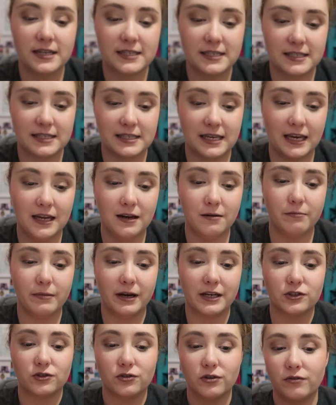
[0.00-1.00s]
seen
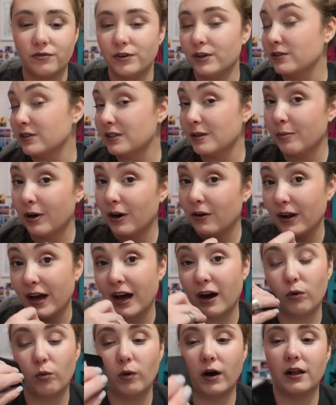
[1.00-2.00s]
mixed reviews about
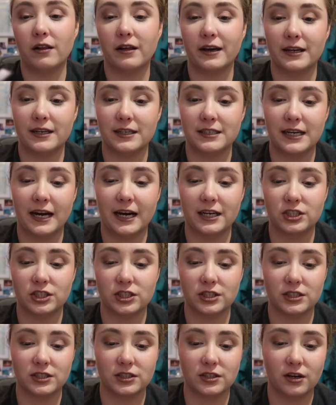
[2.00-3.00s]
how well it
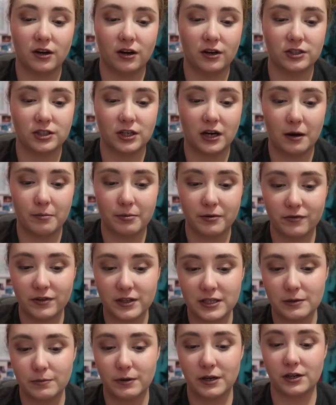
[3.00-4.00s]
attaches on top of
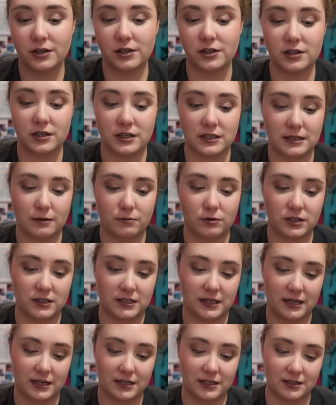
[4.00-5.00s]
the speaker. Someone
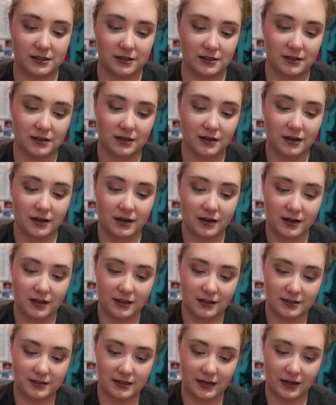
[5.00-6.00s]
said it's,
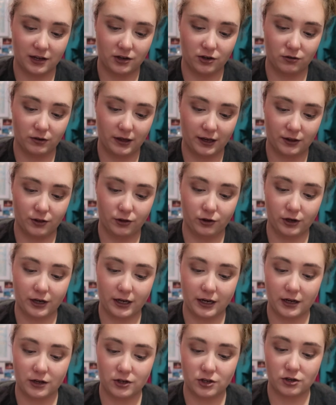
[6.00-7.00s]
the second you like
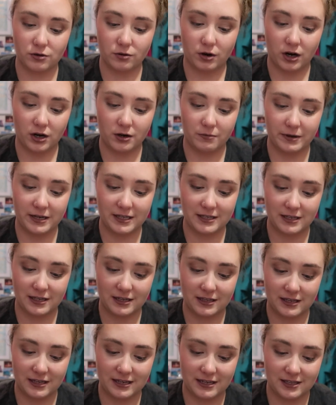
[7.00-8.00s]
look at it too hard,
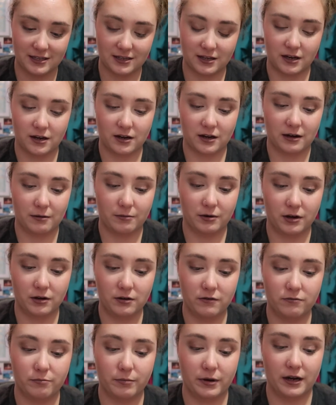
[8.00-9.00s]
basically it's gonna come
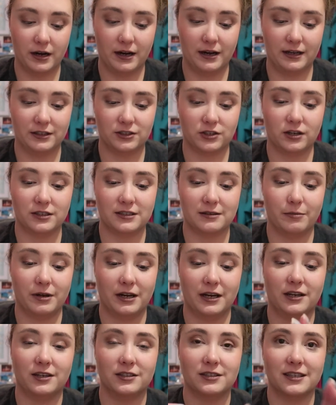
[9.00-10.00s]
off, but I saw
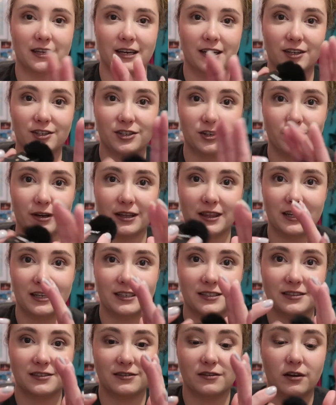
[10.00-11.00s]
somebody else like doing
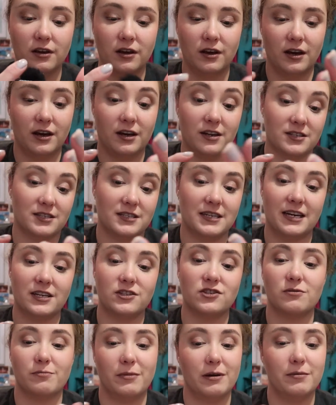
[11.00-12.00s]
this and it
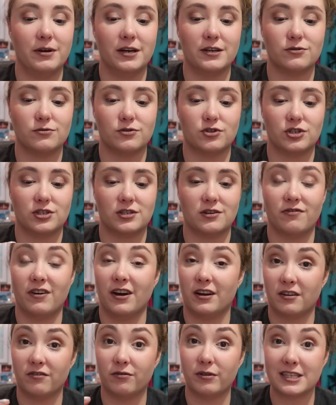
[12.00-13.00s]
stayed, so maybe his was just
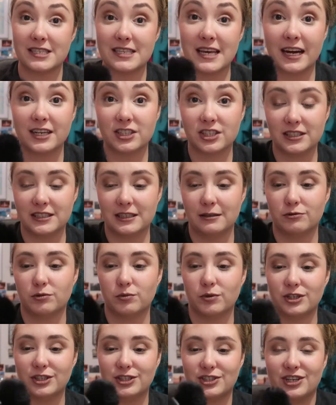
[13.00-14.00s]
effective, because that actually seems
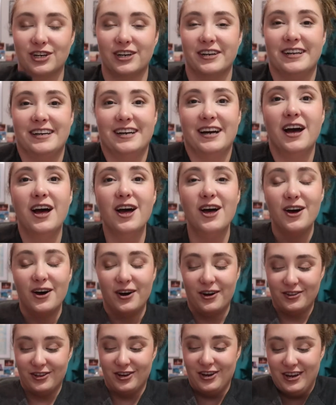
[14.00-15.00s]
pretty sturdy.
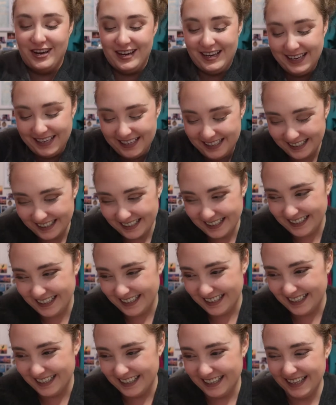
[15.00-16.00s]

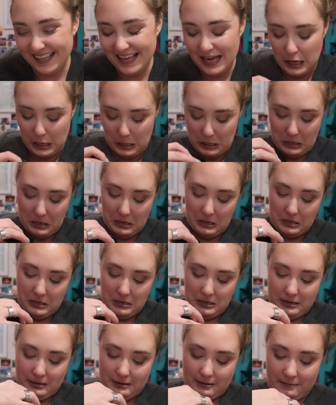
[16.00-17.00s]

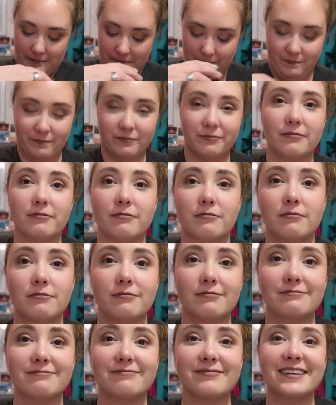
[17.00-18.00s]

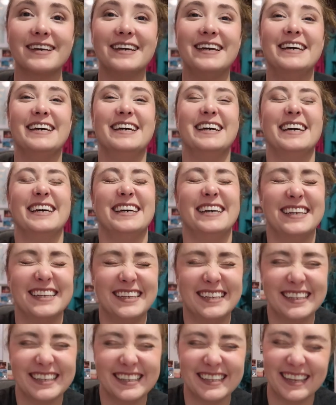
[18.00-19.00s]

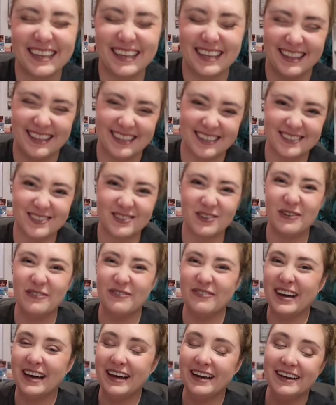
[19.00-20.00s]
That looks
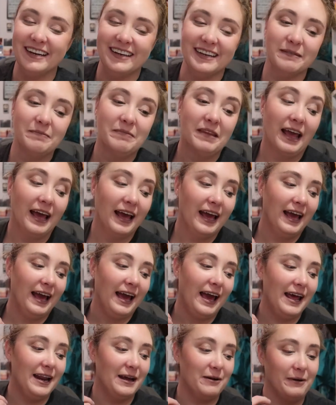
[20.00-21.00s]
so funny.
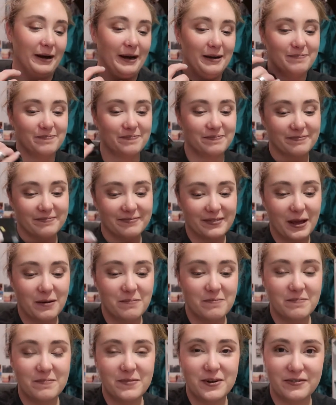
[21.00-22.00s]
Anyway,
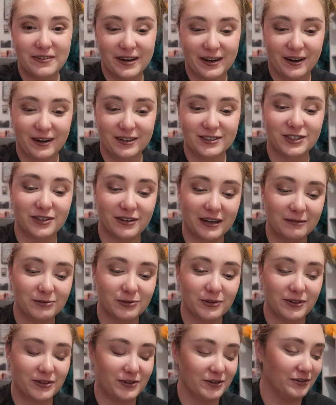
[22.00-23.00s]
moving on. So it
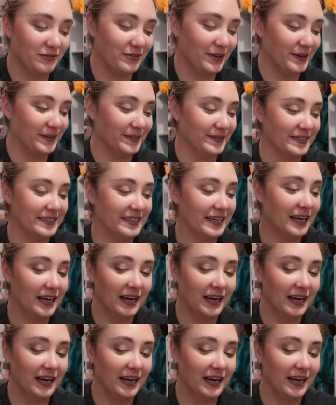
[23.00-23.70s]
comes with two of those.